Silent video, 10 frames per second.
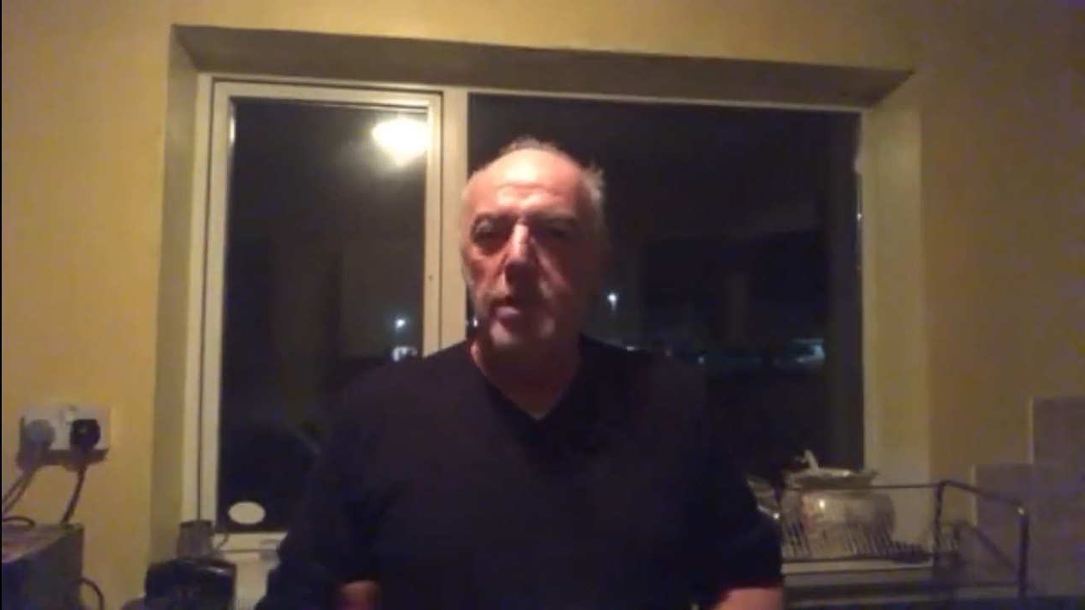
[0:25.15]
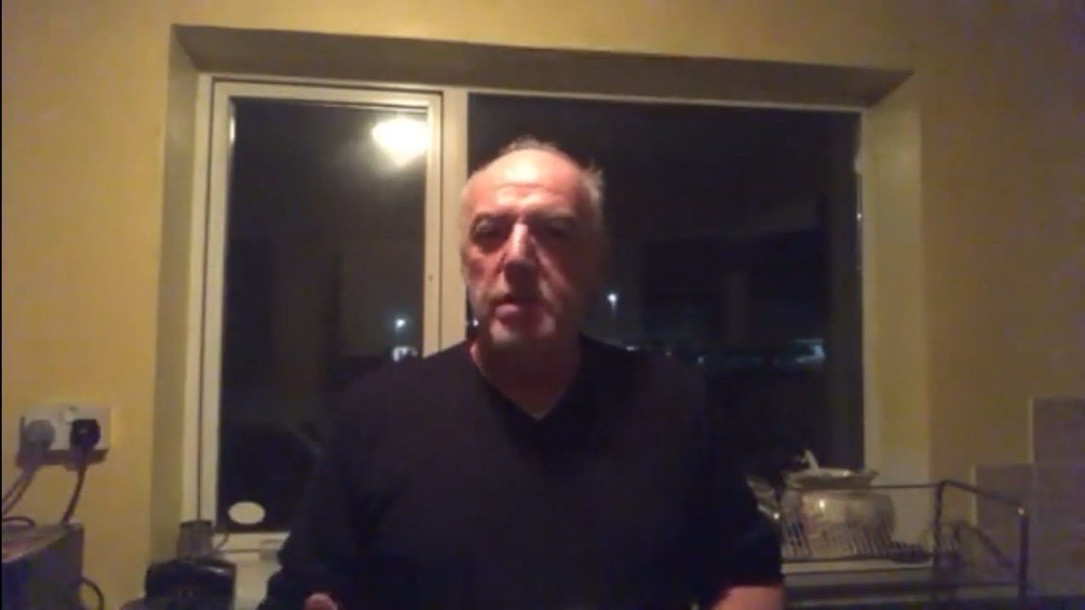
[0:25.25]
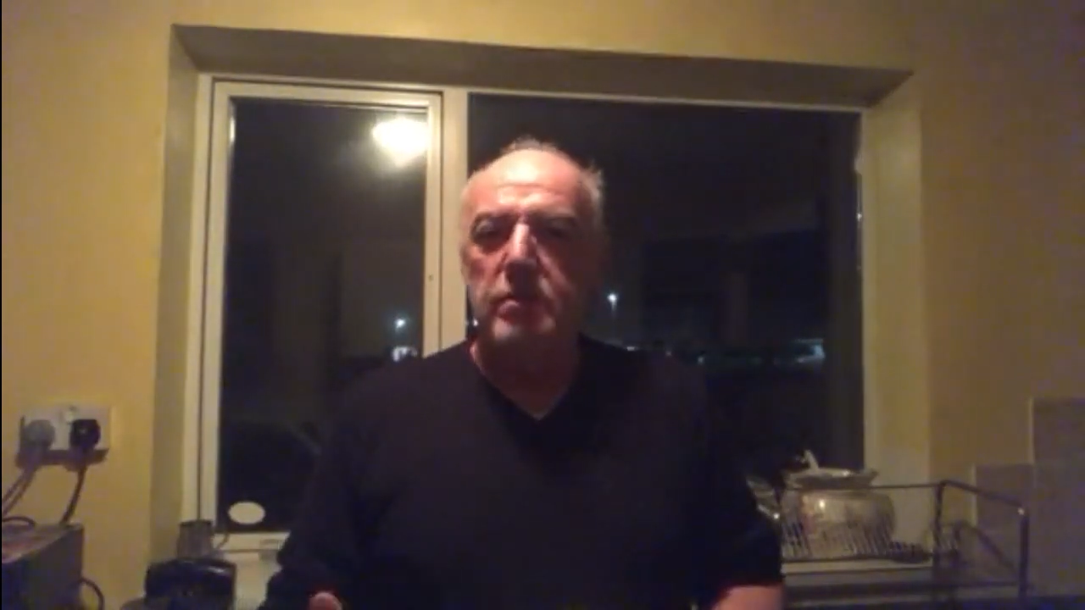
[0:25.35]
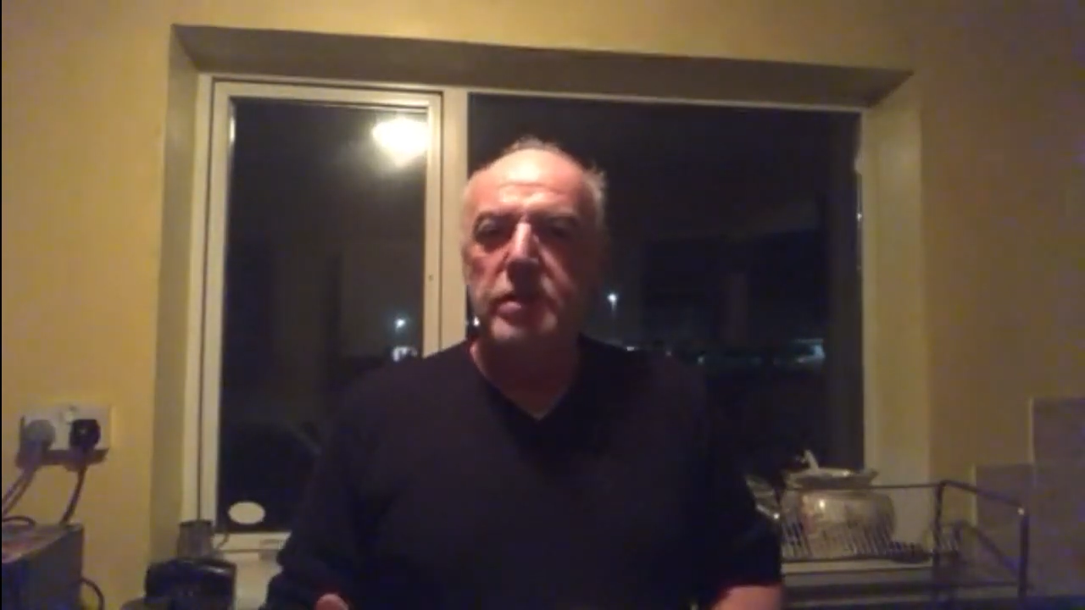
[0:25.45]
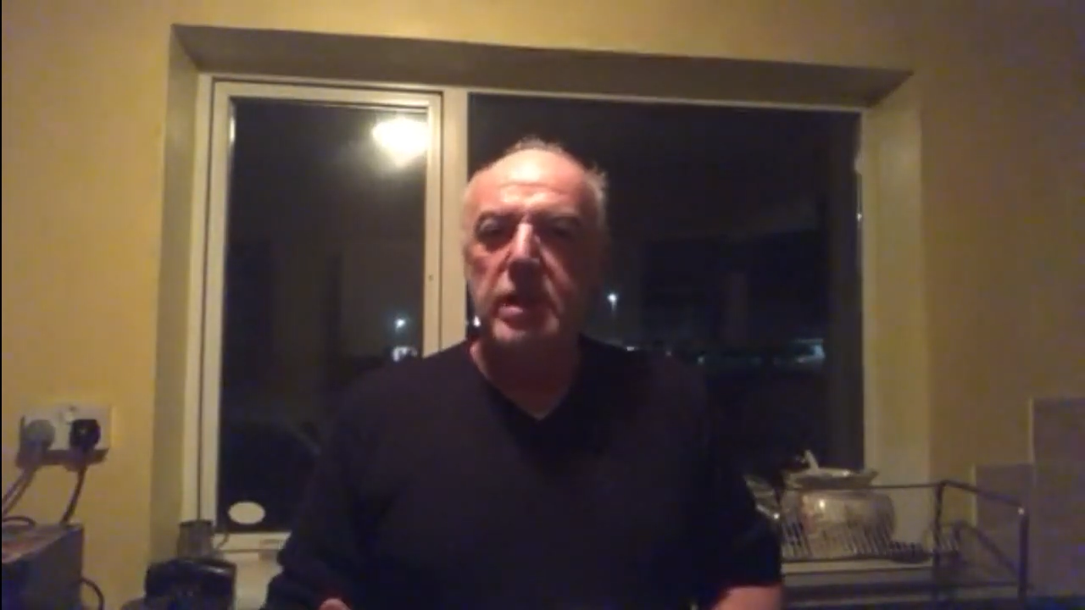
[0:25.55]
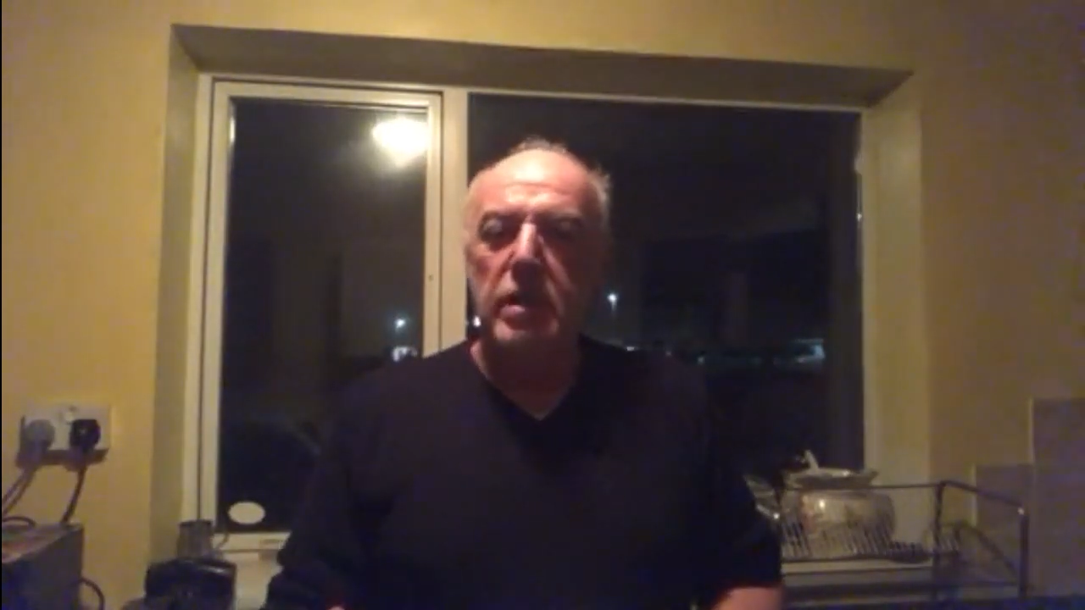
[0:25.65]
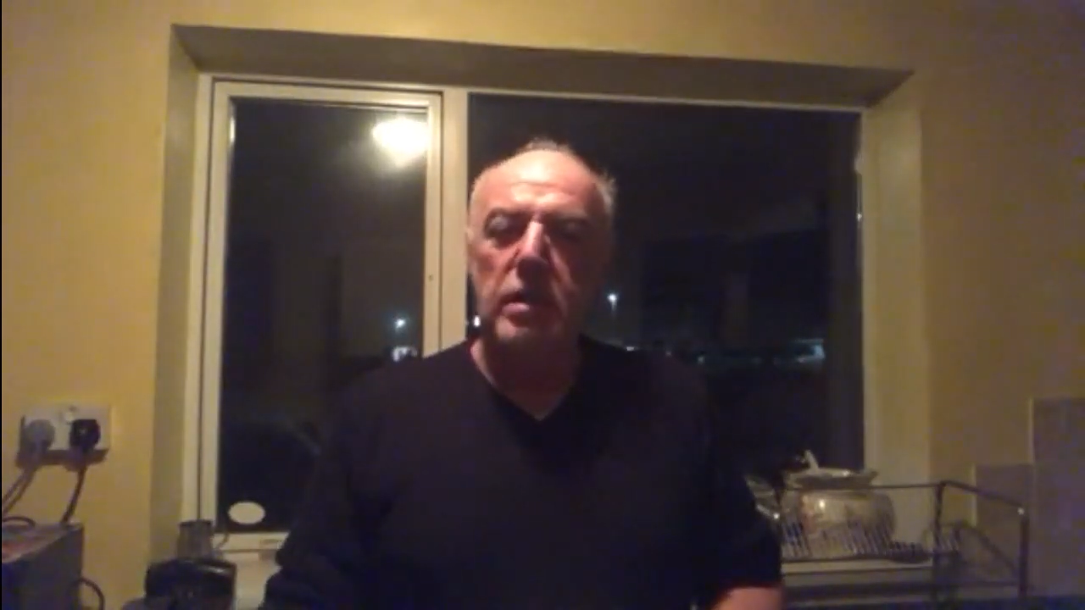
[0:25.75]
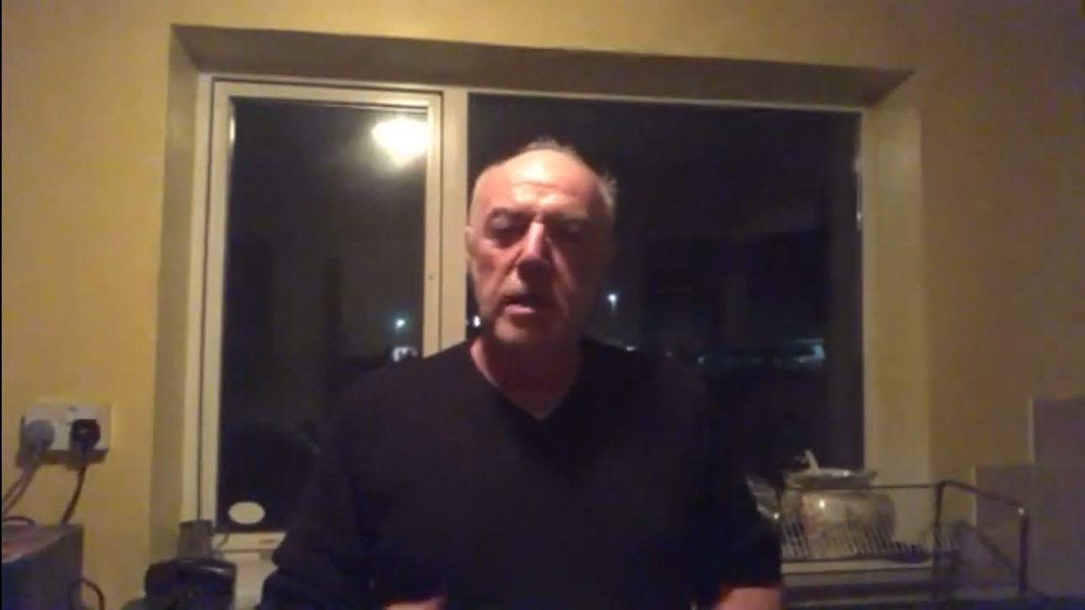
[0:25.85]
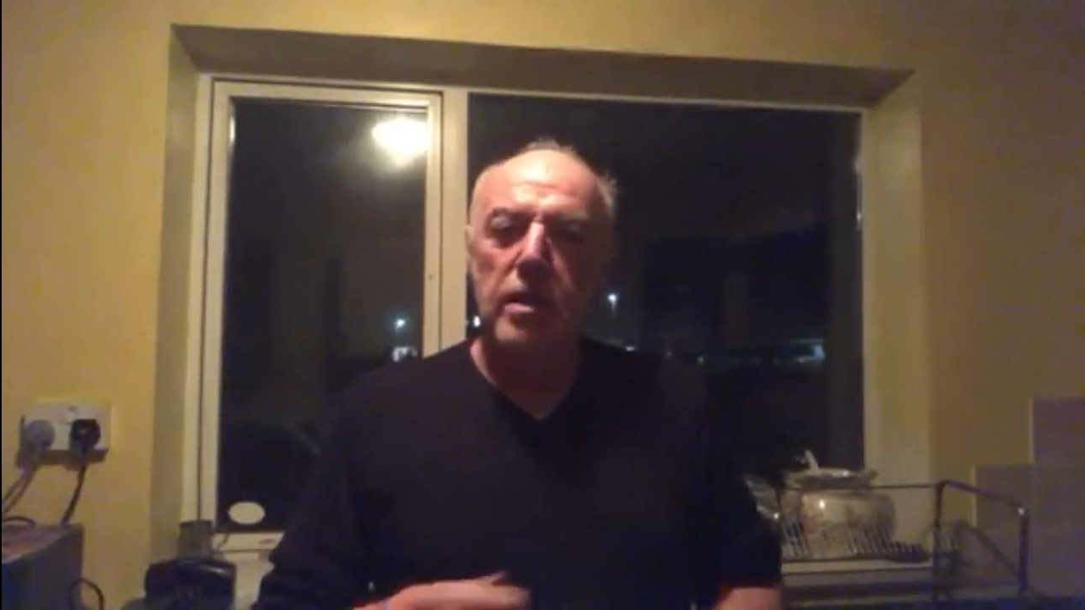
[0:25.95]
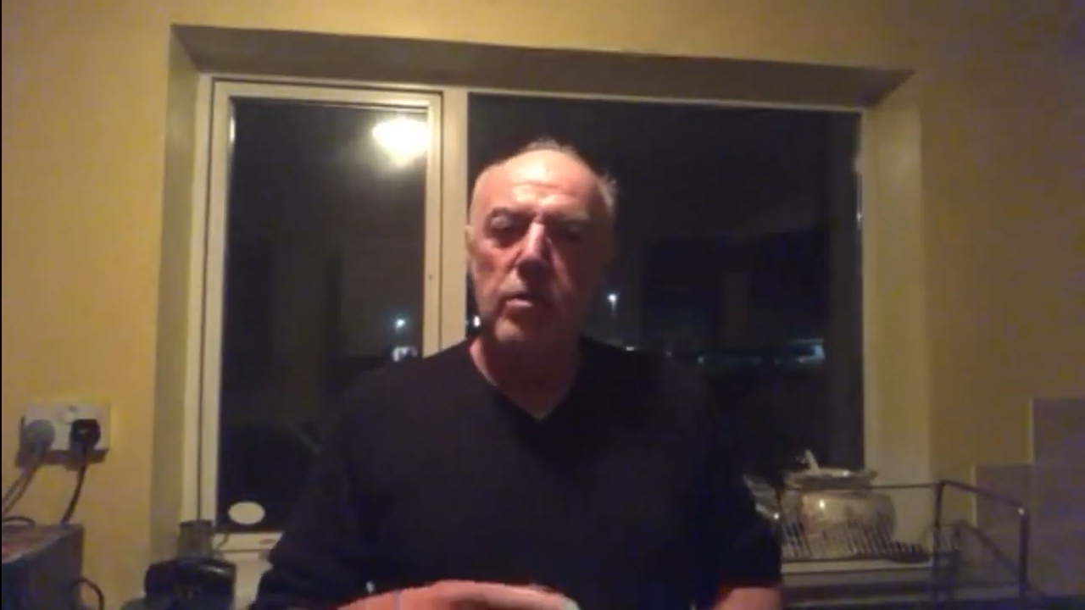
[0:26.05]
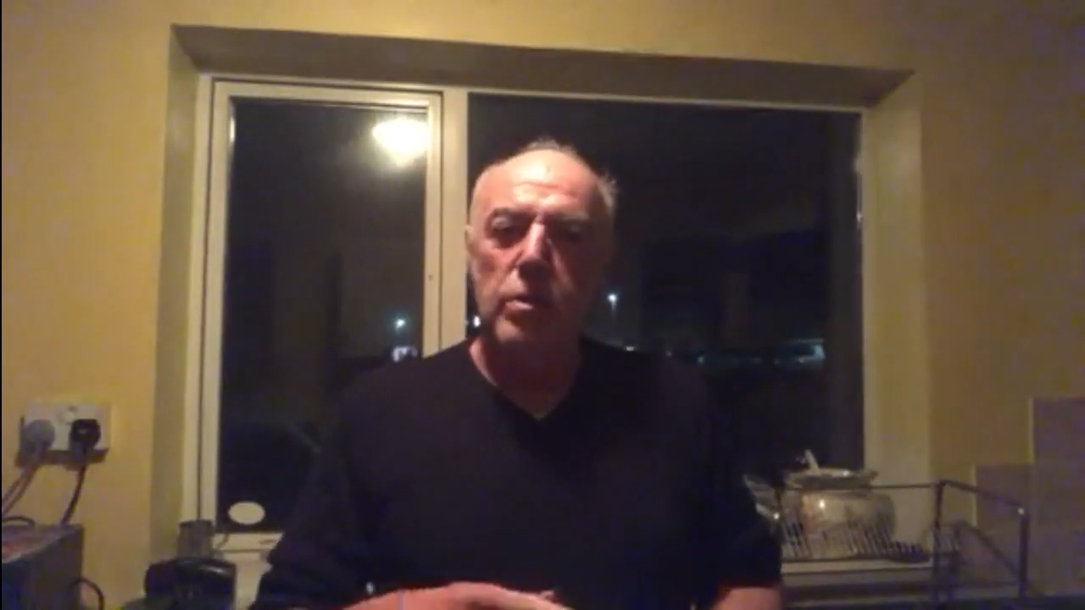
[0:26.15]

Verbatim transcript: as you've seen in